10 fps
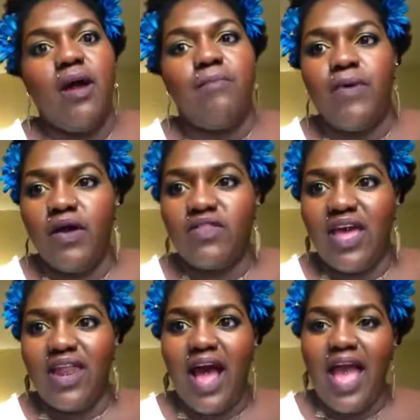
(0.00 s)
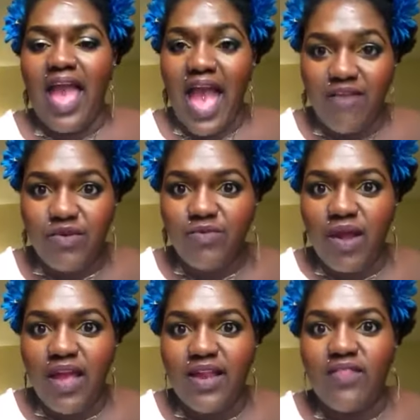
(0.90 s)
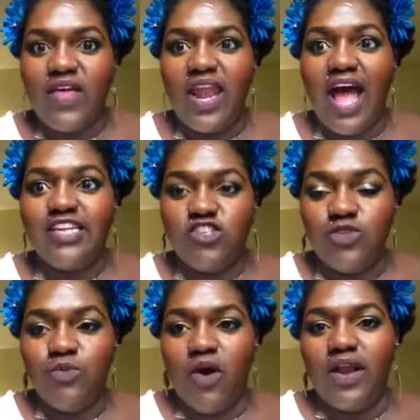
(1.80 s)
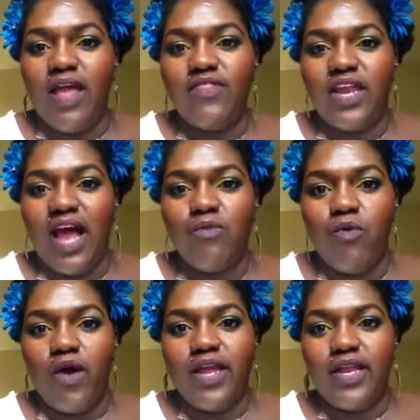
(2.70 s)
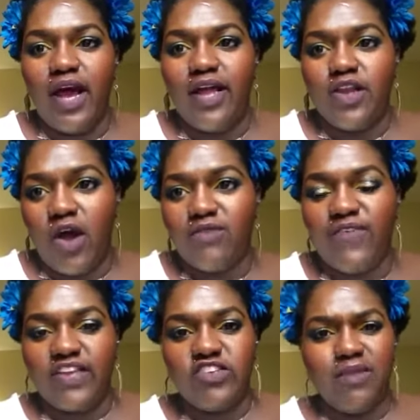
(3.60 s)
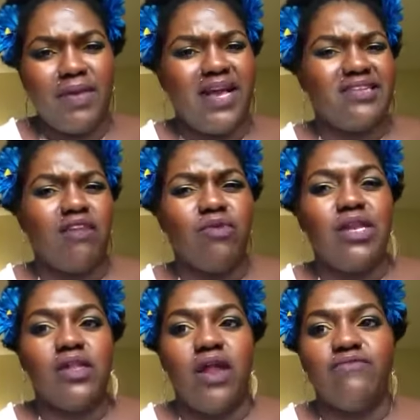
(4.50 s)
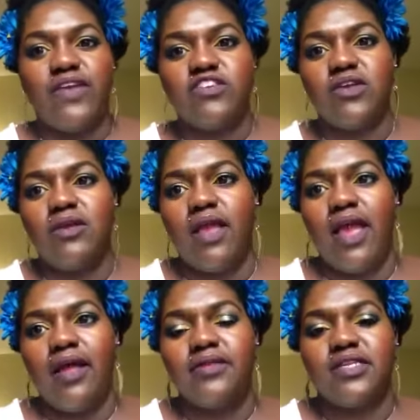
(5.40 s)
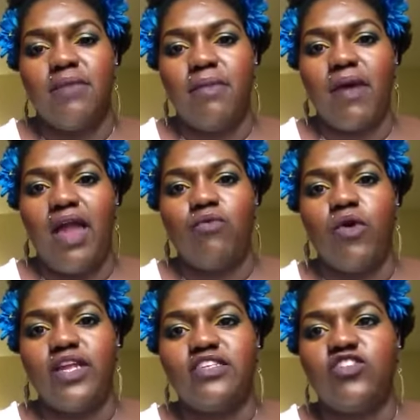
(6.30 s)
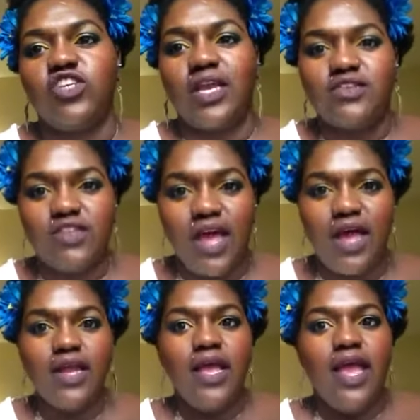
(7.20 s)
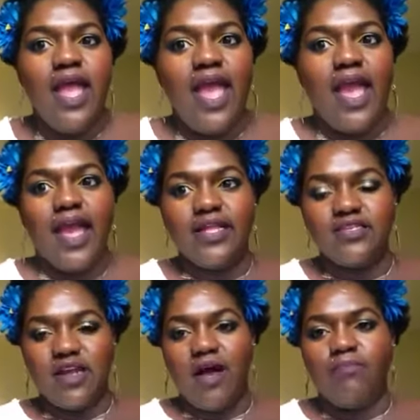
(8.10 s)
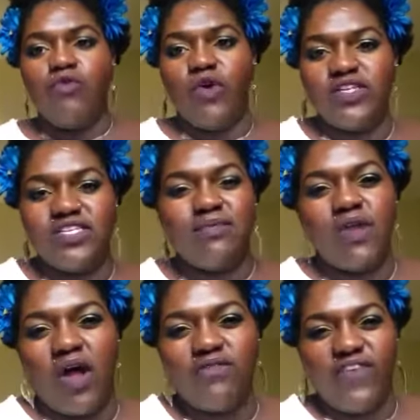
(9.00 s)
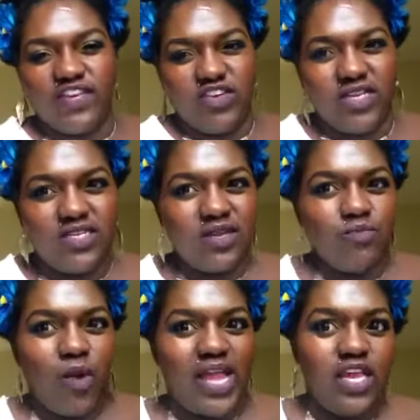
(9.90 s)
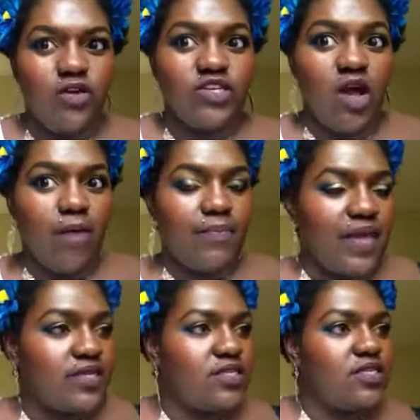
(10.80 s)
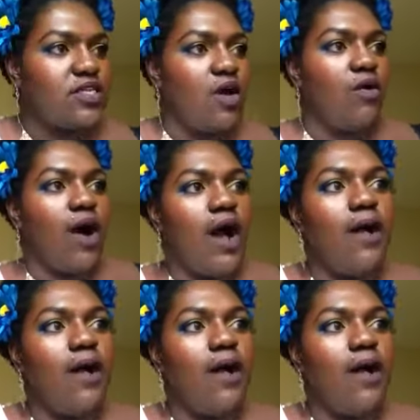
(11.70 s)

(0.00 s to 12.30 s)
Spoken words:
a book that I haven't read that I do want, and then I wanted a nonfiction because I read a lot of fiction, and I'm kind of wanting to change that and move on to some nonfiction and some weightier topics. So